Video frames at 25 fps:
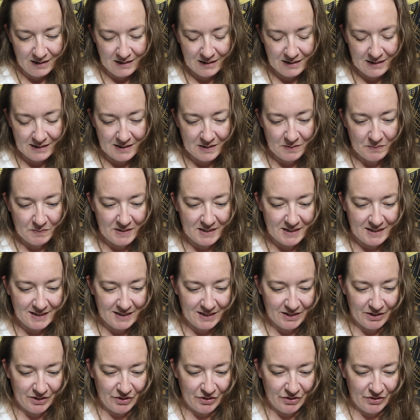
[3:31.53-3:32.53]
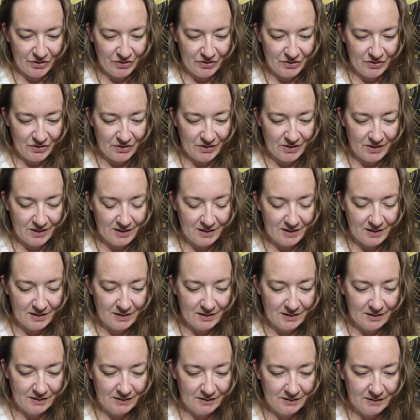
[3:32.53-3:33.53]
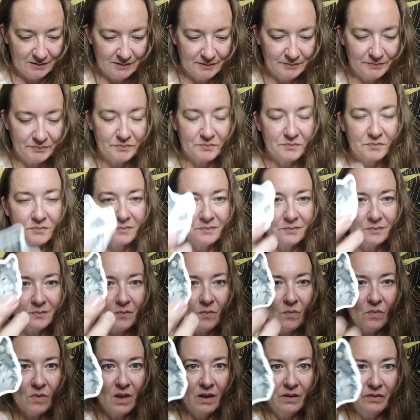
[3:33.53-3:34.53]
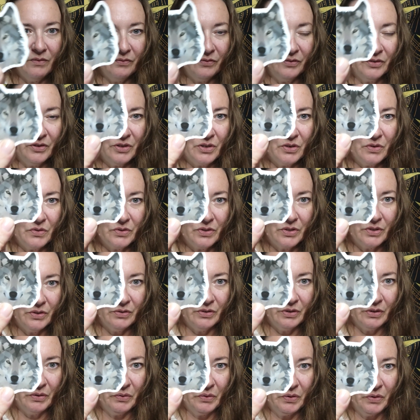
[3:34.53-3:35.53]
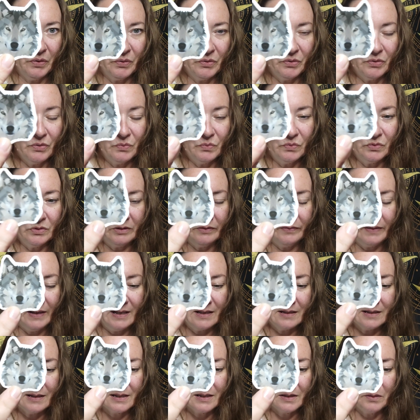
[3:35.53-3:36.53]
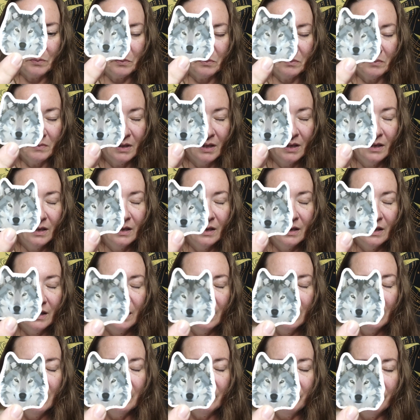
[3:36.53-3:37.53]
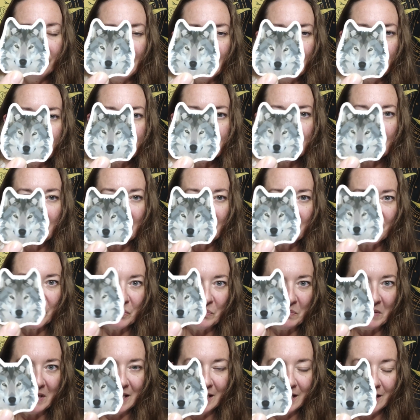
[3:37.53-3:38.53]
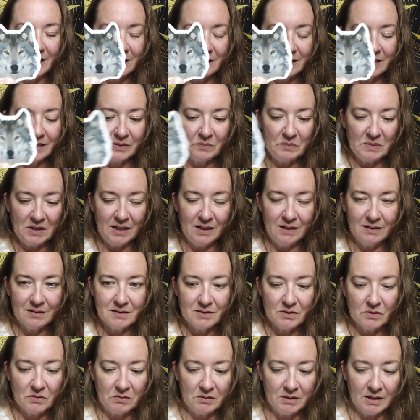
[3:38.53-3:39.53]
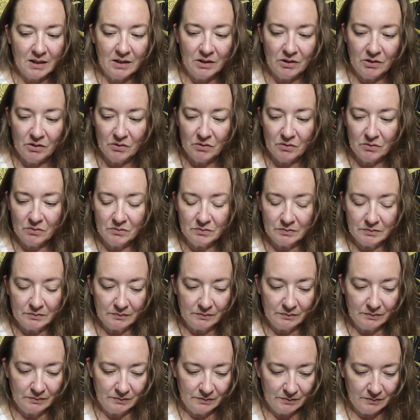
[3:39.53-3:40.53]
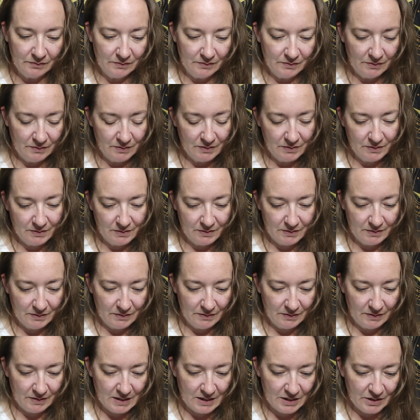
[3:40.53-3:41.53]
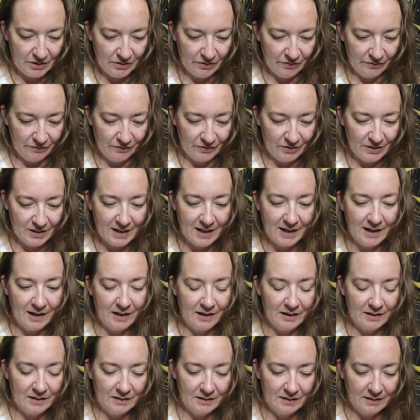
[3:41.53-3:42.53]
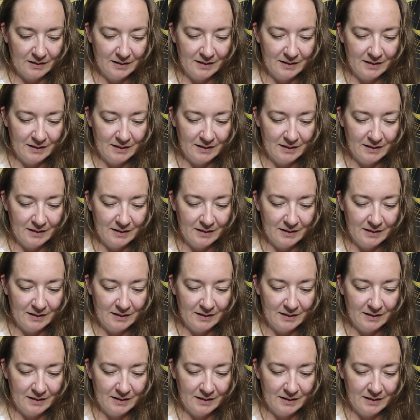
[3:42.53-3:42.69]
and some stickers. And for those who don't know, the wolf has some very special meaning to me, so thank you. Thank you for that.